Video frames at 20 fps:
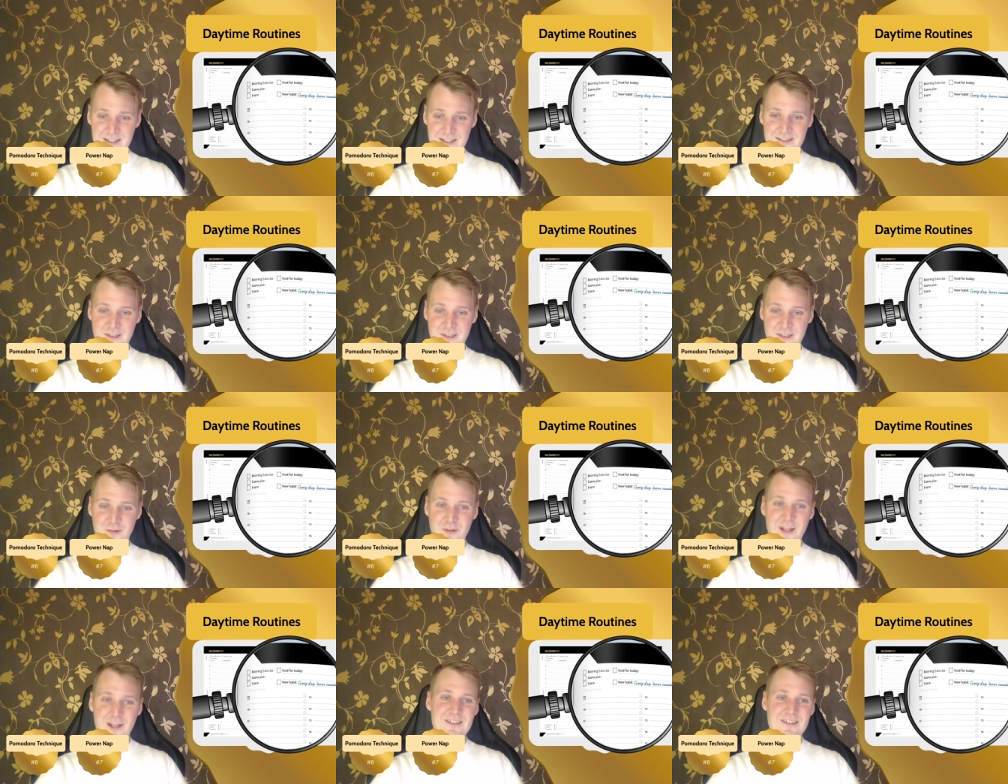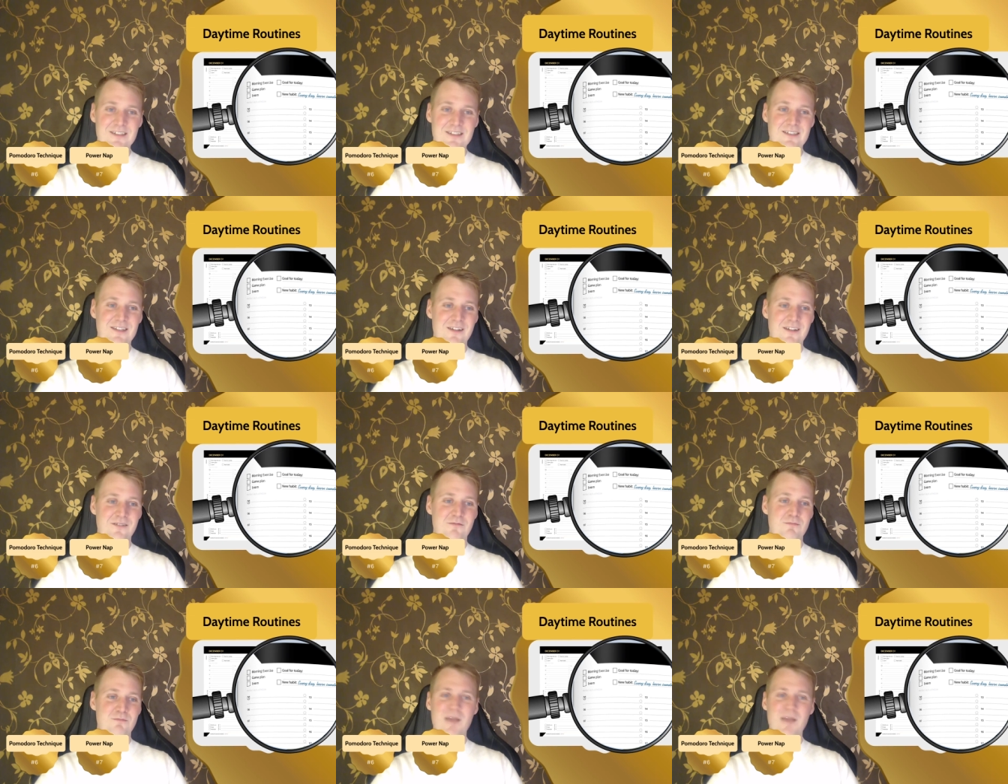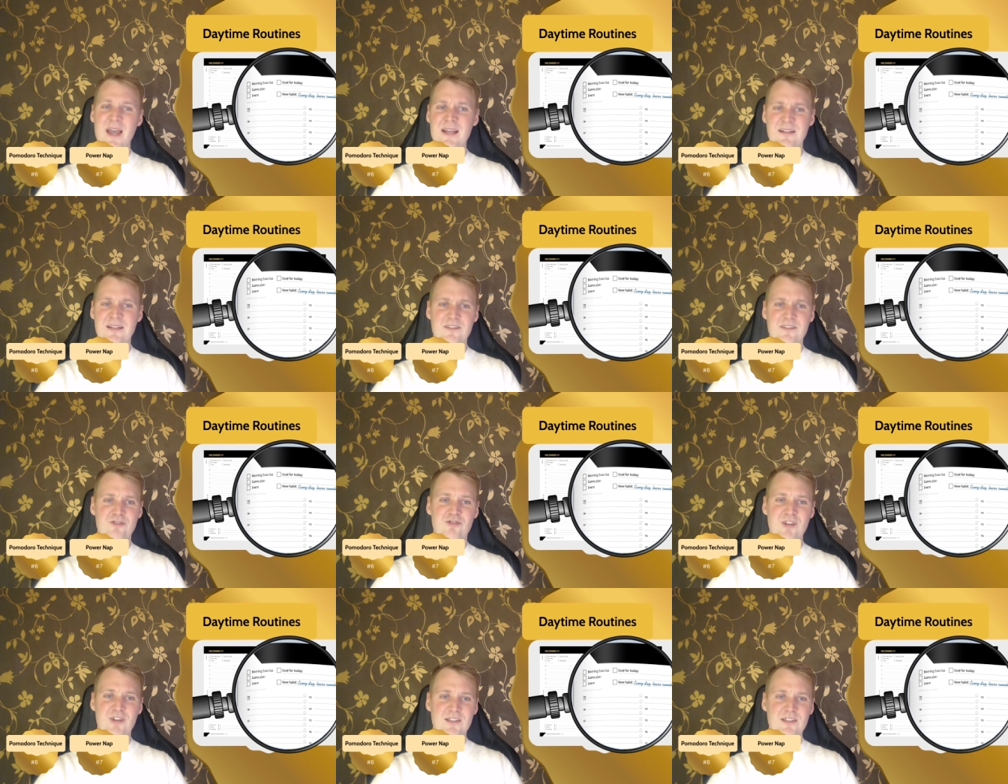So that's the main
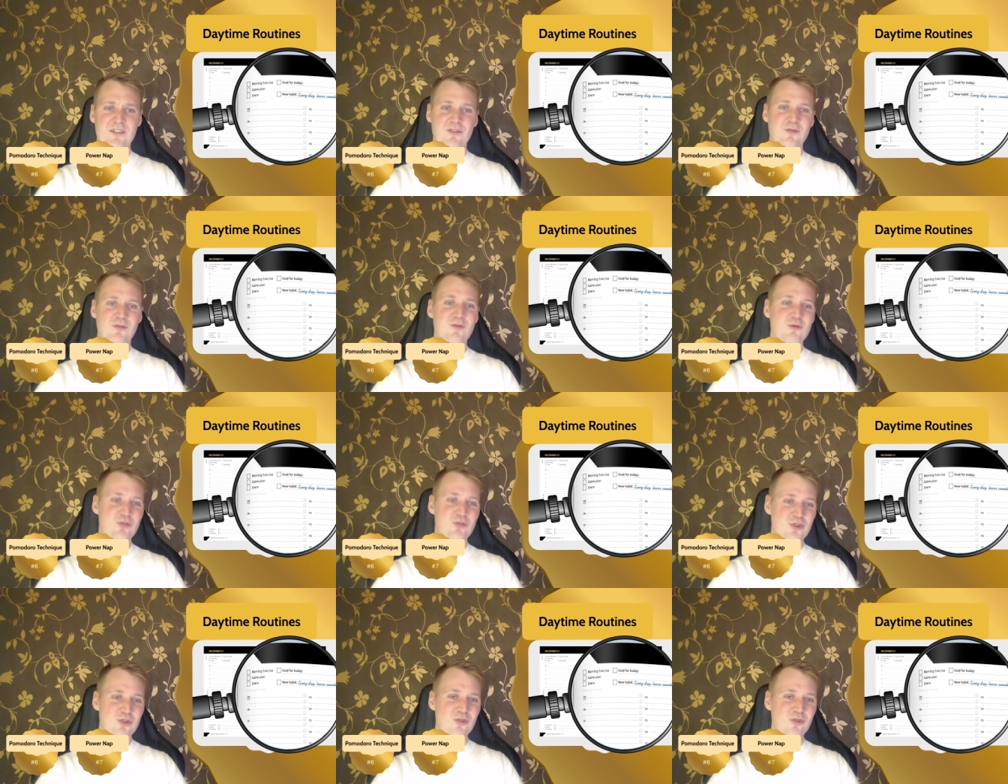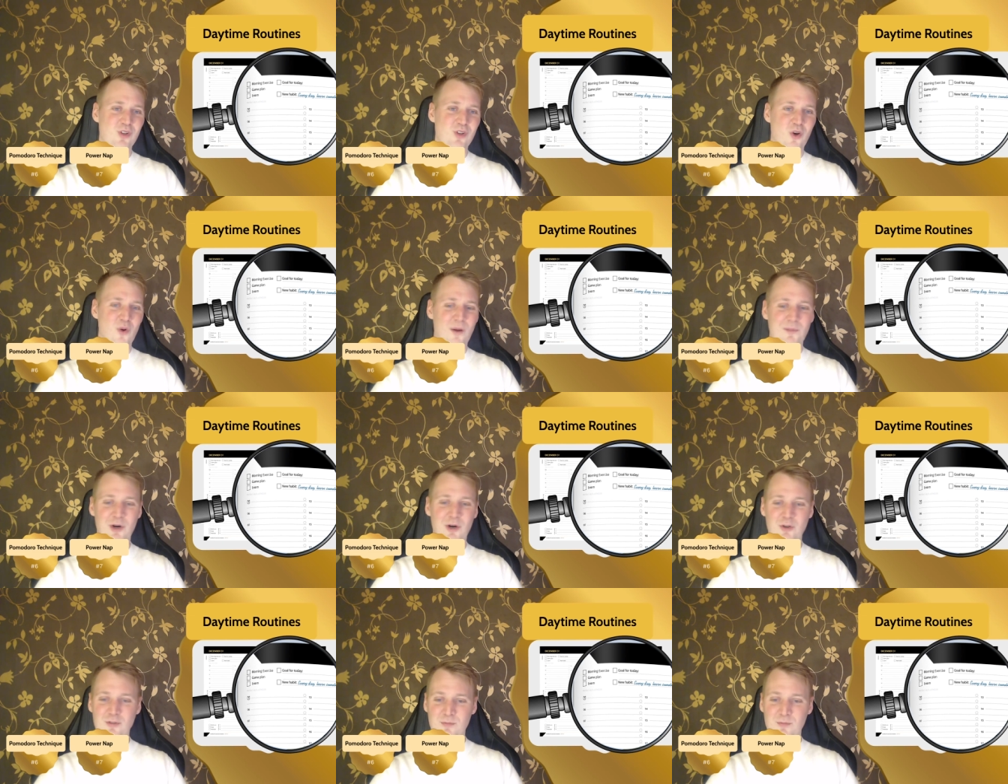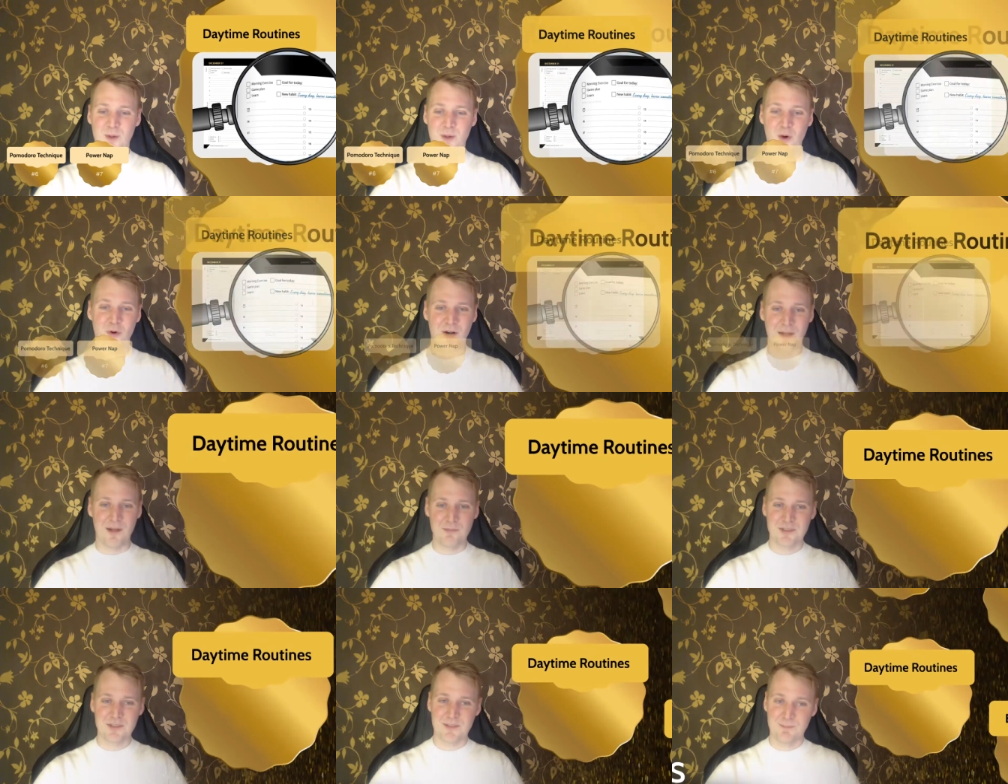tricks you should know about power
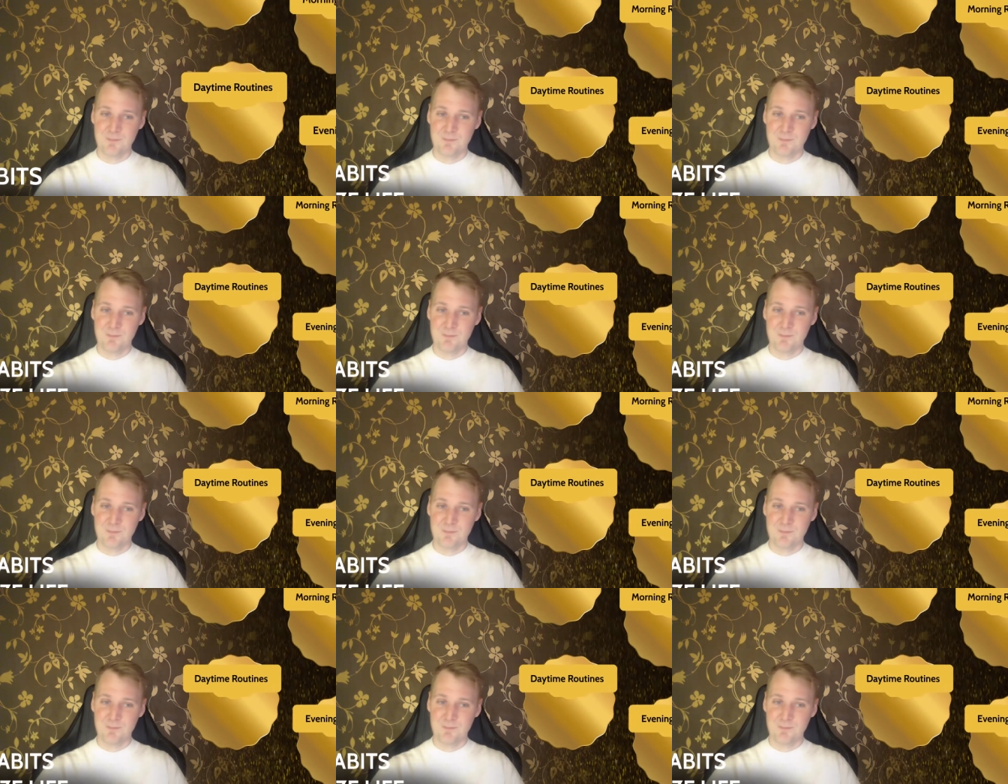naps.